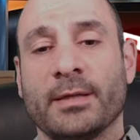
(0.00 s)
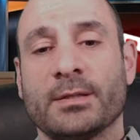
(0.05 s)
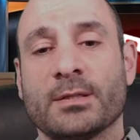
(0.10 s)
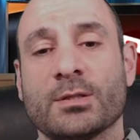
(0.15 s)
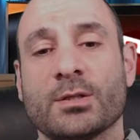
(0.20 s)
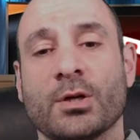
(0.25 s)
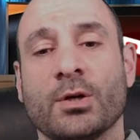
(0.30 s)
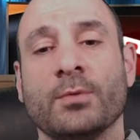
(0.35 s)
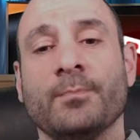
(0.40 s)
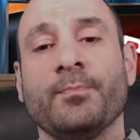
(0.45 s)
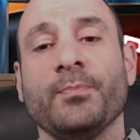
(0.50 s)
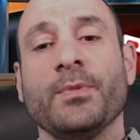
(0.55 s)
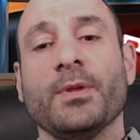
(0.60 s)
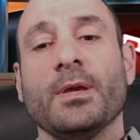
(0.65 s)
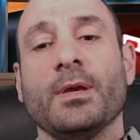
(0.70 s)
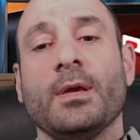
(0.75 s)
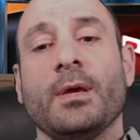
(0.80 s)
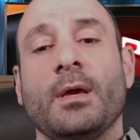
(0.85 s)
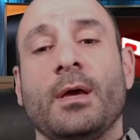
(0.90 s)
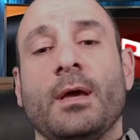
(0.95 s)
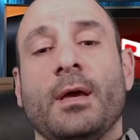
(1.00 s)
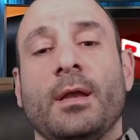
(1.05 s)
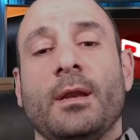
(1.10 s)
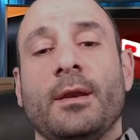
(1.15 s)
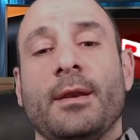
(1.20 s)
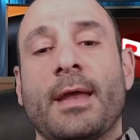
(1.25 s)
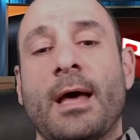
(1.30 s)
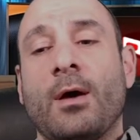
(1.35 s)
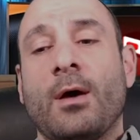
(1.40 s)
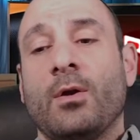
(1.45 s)
So
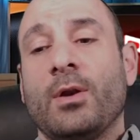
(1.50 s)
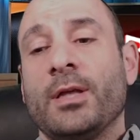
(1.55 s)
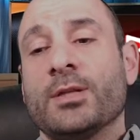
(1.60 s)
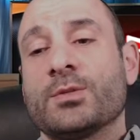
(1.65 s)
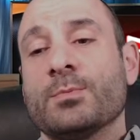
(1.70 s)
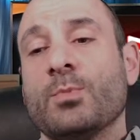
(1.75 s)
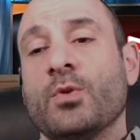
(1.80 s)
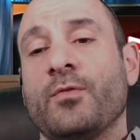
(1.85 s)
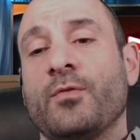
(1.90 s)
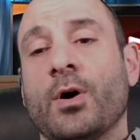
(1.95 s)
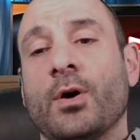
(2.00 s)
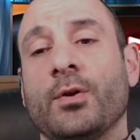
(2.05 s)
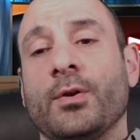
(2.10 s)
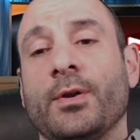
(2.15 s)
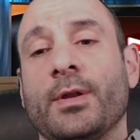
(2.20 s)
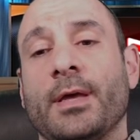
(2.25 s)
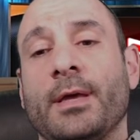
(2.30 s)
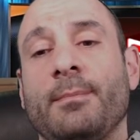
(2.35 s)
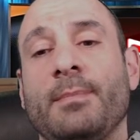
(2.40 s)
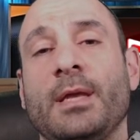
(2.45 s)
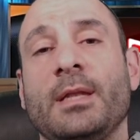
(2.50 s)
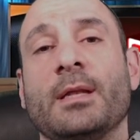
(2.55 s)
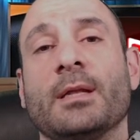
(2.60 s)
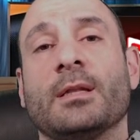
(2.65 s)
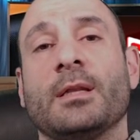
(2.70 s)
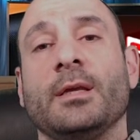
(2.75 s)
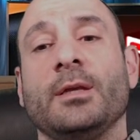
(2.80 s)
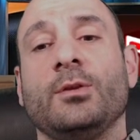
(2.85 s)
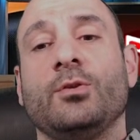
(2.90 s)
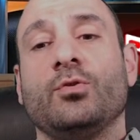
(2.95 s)
now let's move on
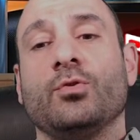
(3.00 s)
immediately